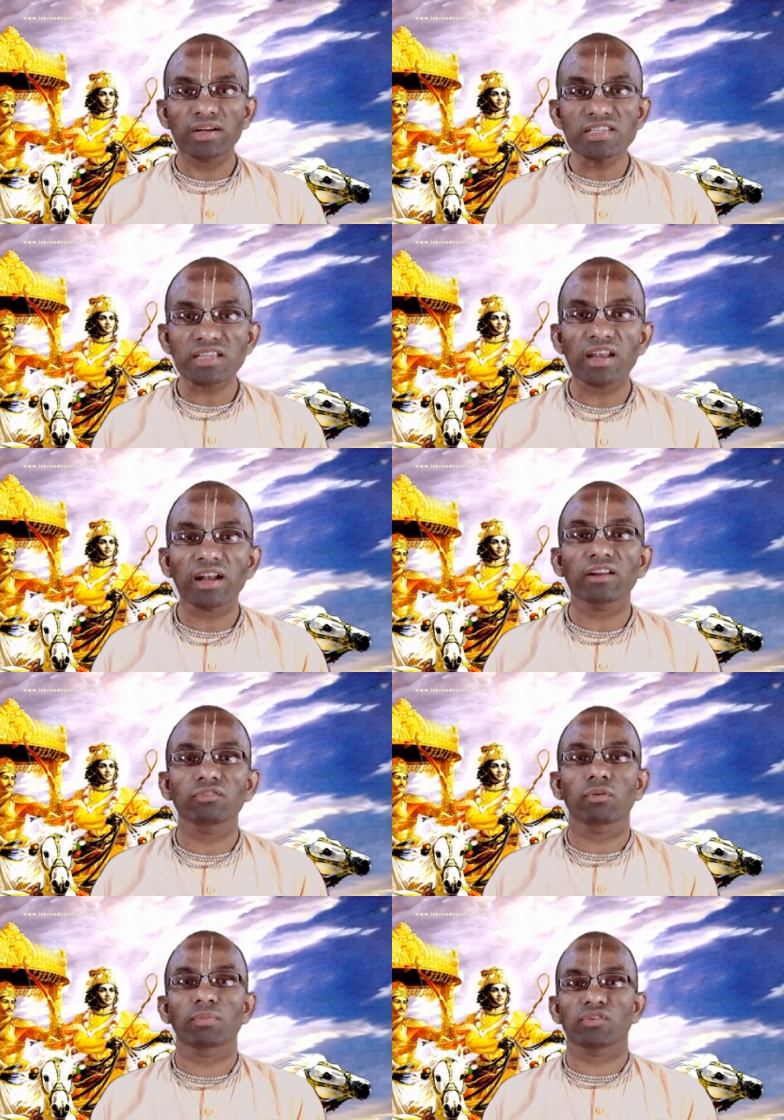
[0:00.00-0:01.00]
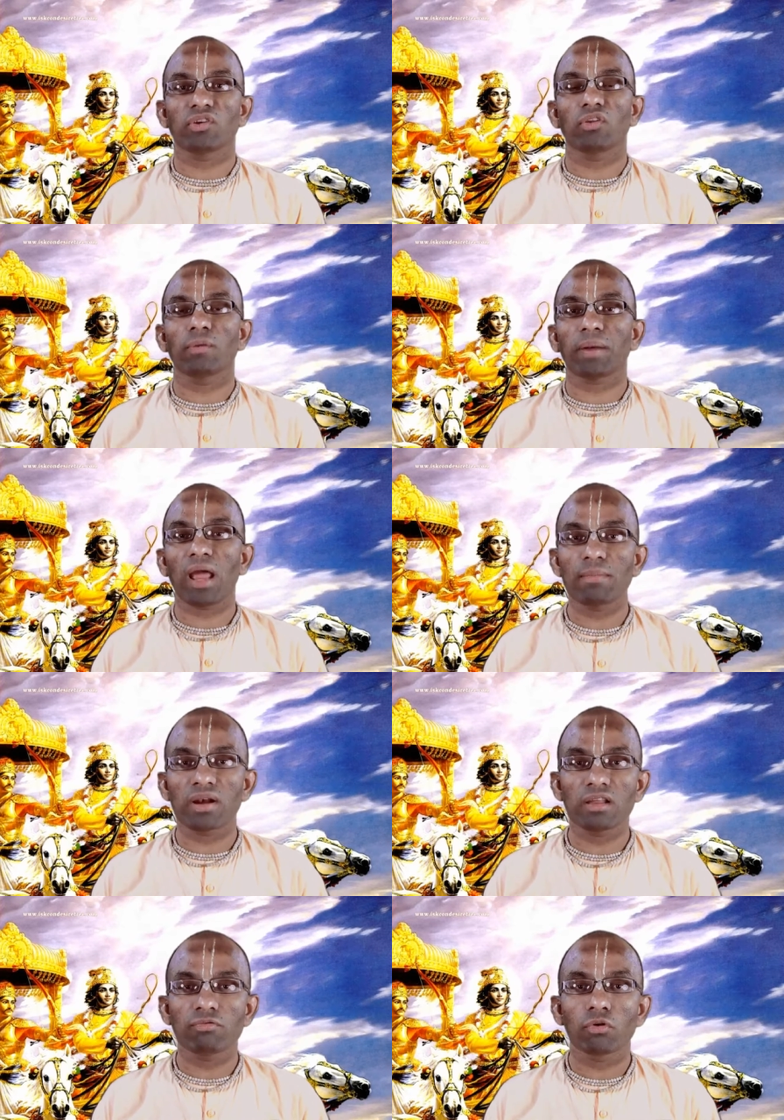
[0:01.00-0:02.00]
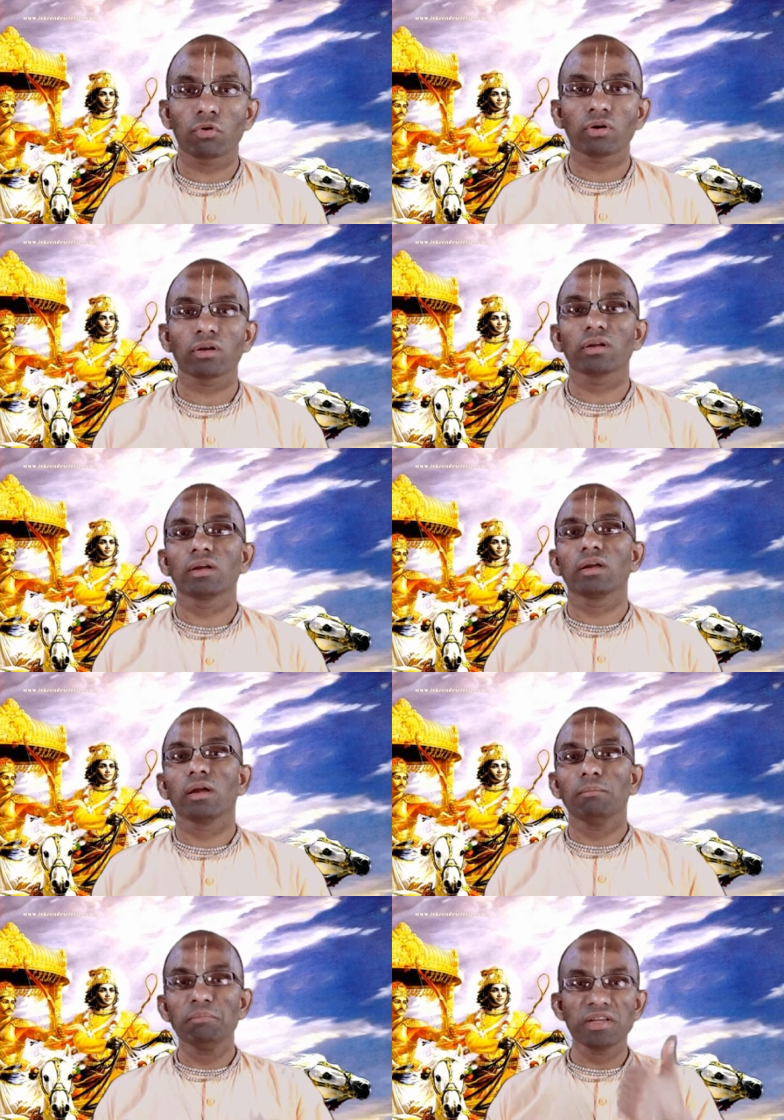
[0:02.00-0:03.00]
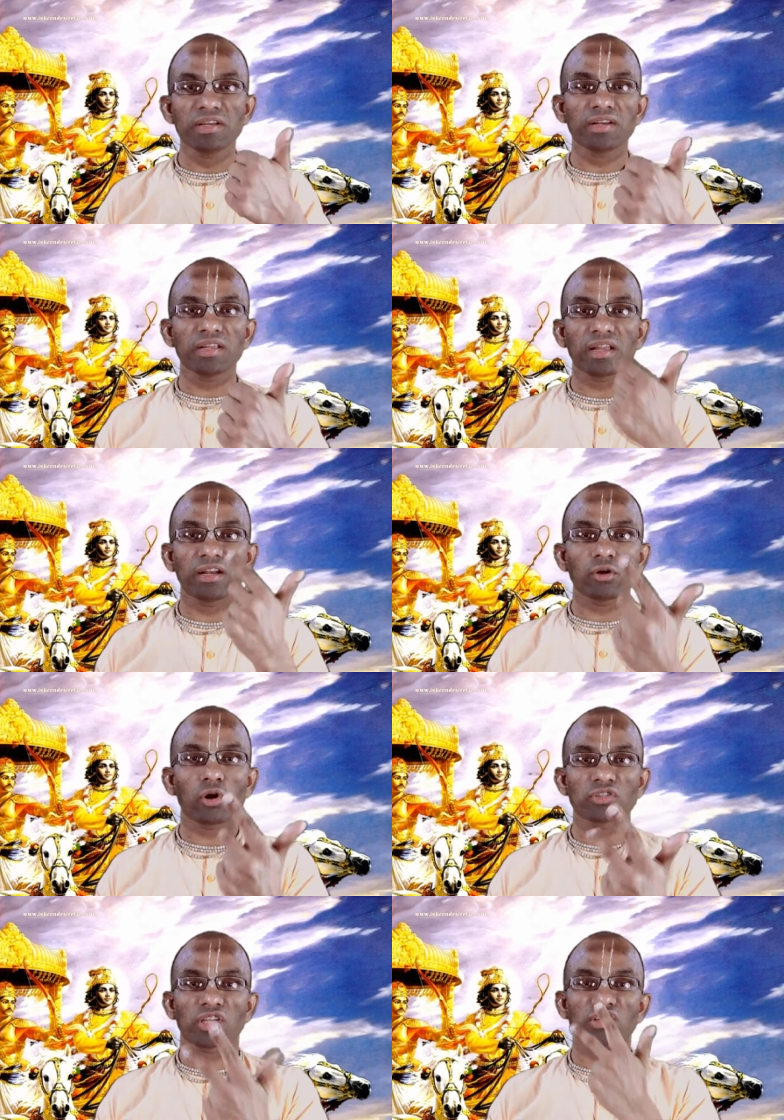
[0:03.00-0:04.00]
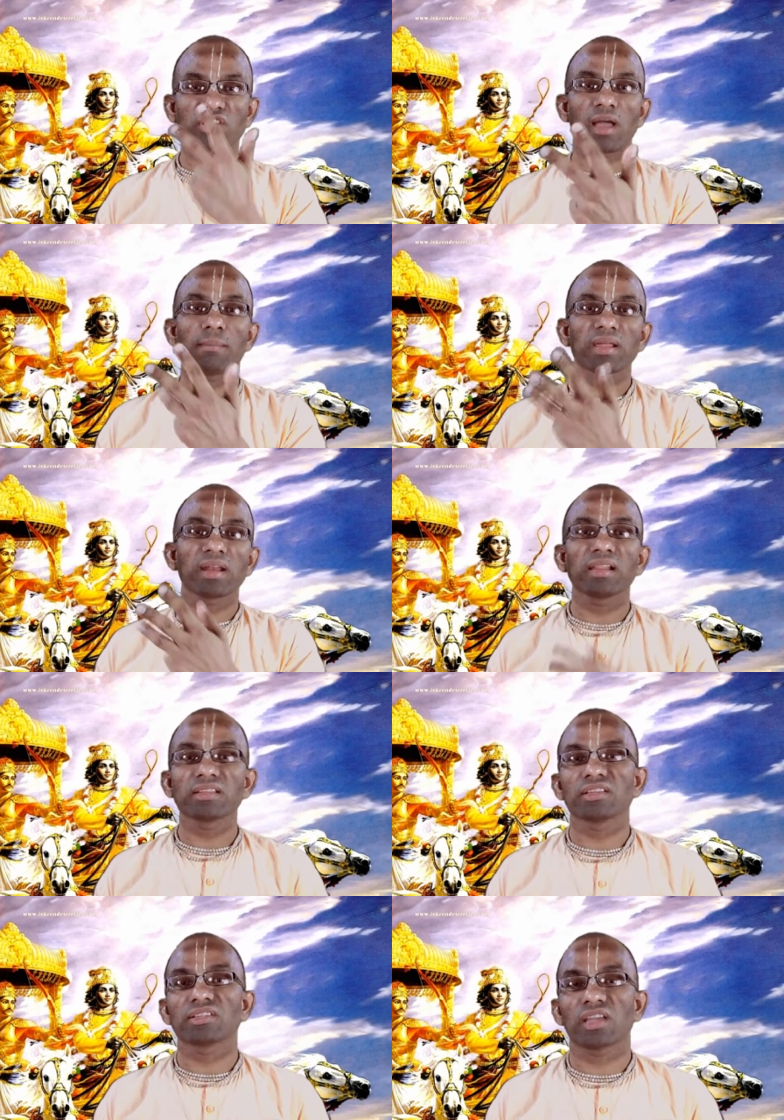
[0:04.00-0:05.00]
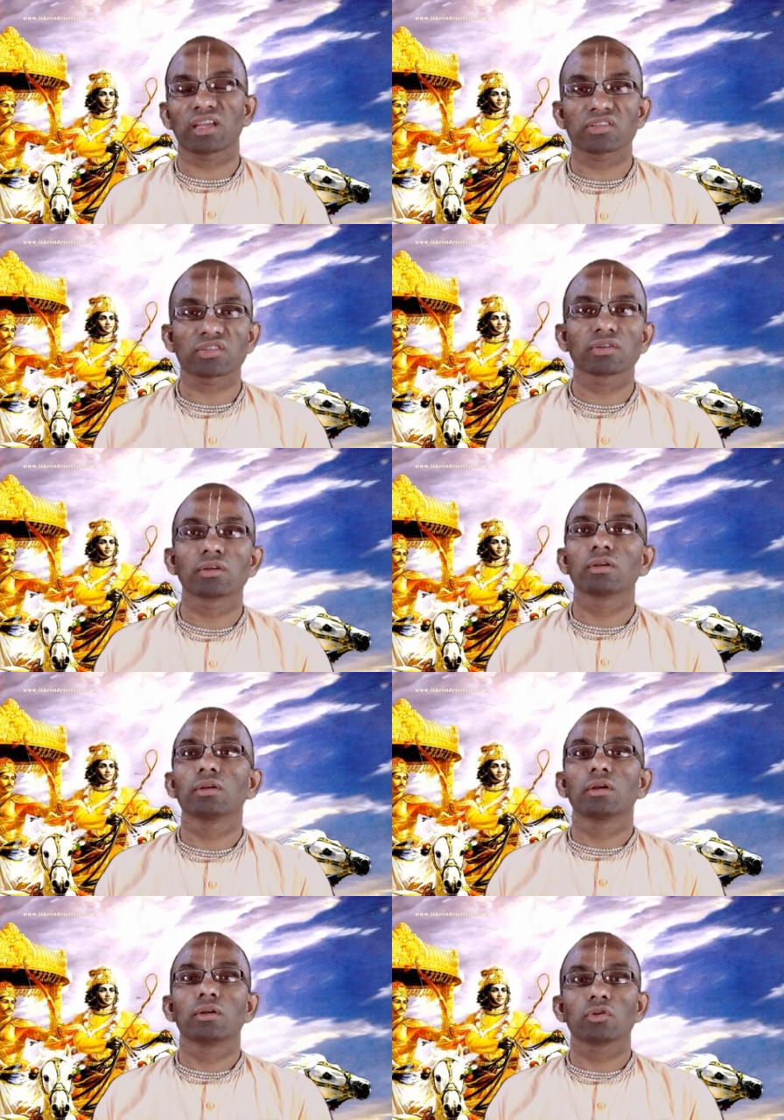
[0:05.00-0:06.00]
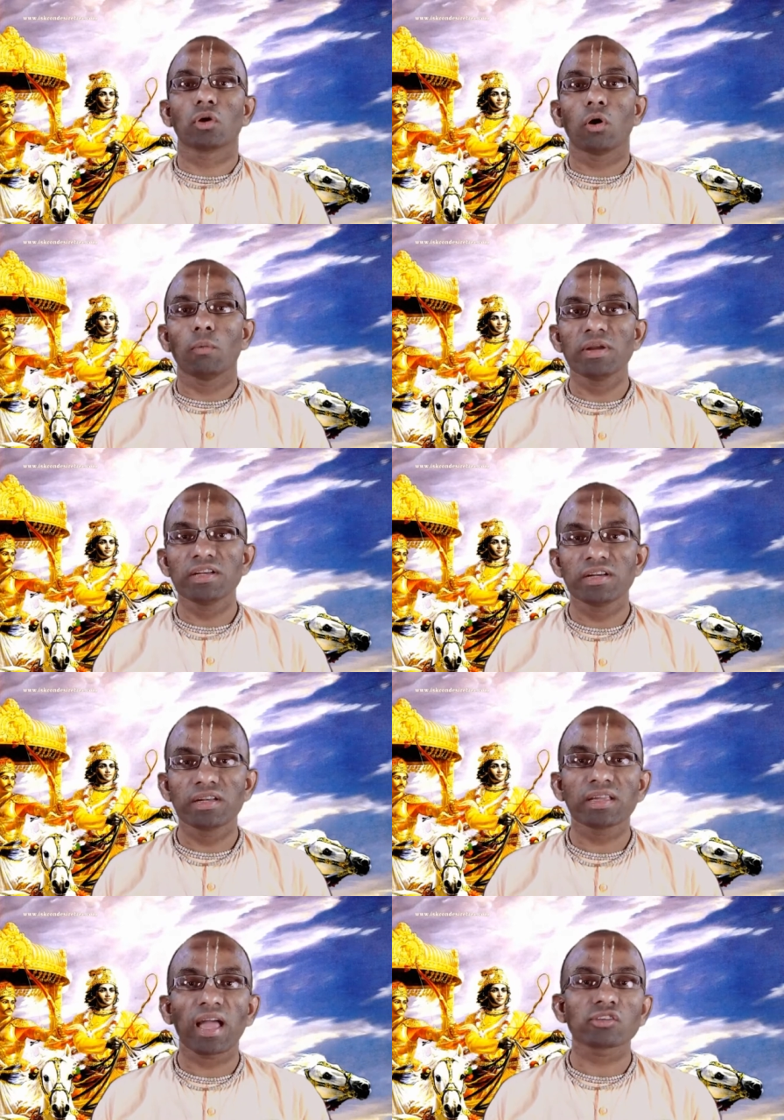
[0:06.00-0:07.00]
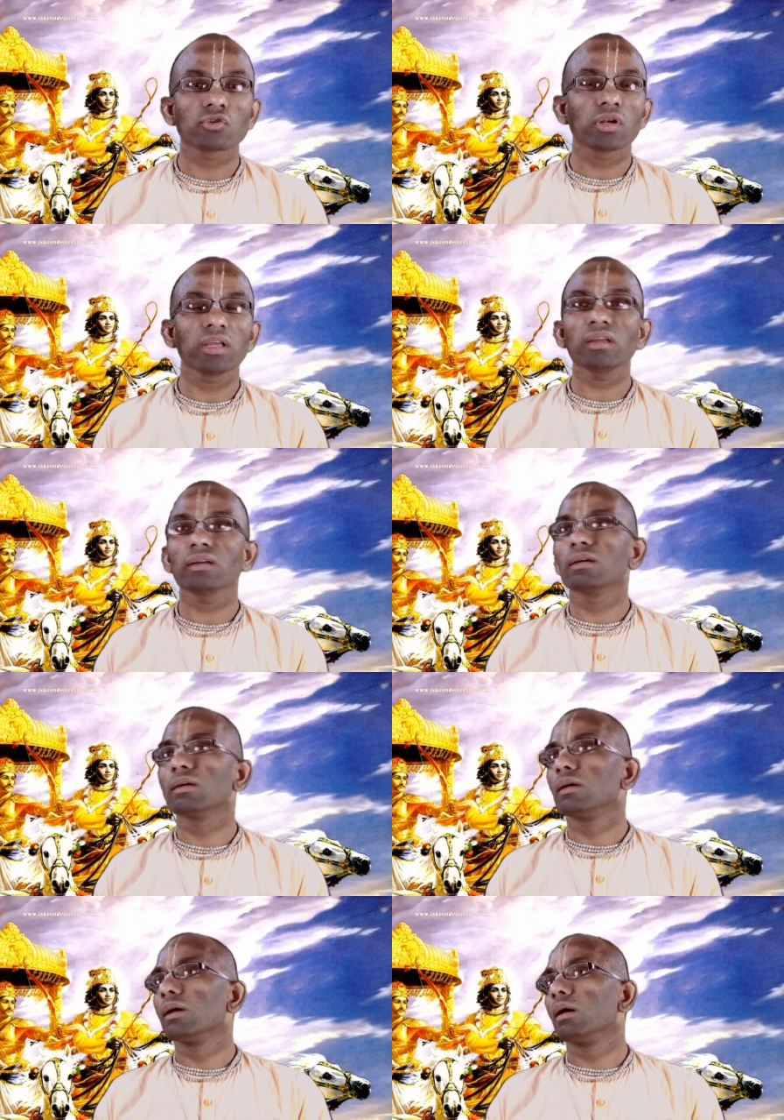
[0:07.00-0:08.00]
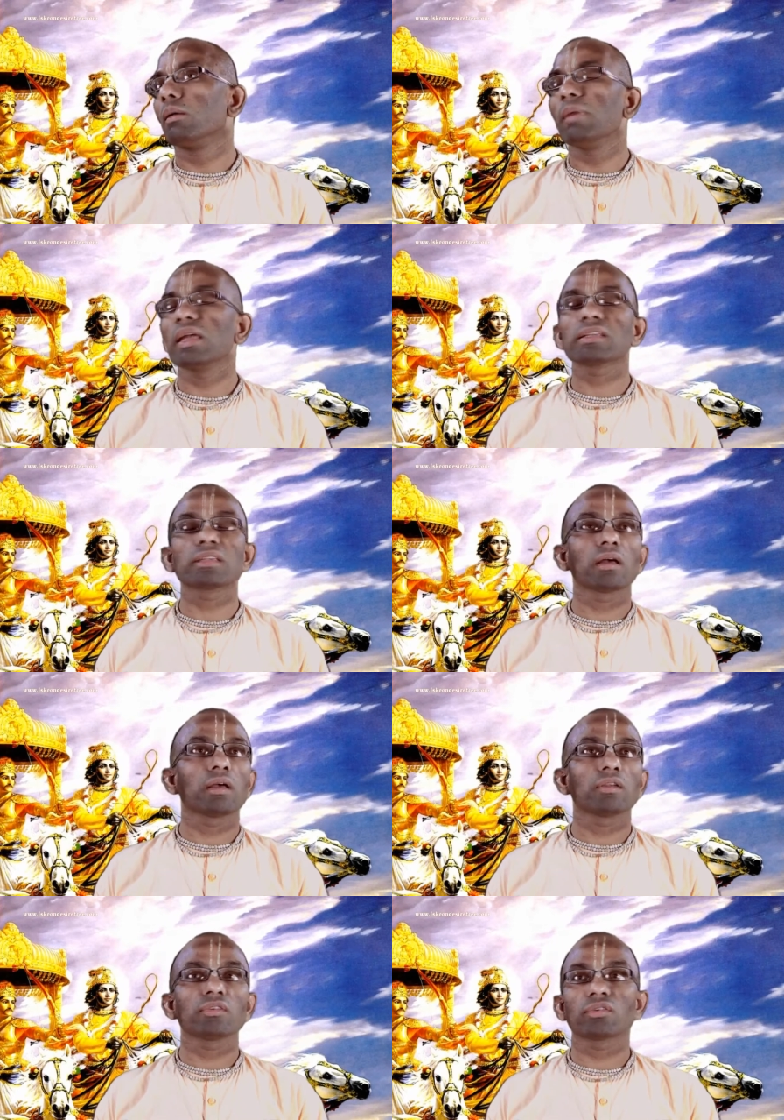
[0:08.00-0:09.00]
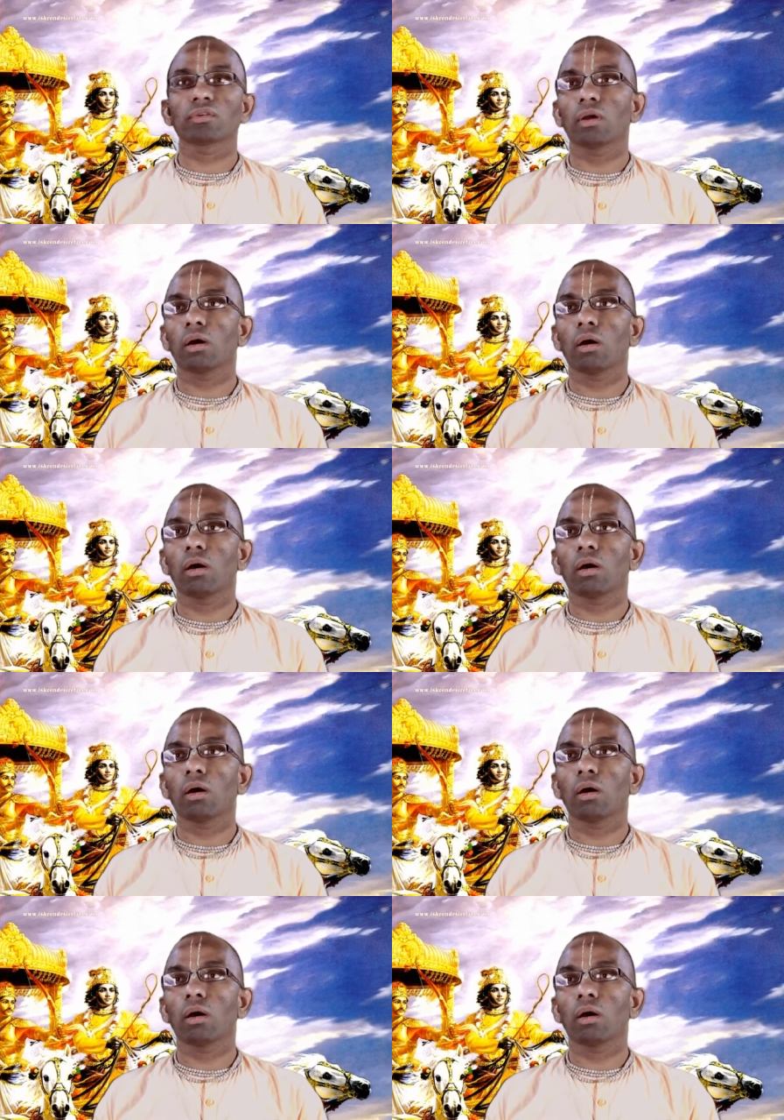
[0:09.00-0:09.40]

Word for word: disconnect us from Krishna. They are primarily for meat eating, intoxication, gambling, and illicit sex. So meat eating actually makes us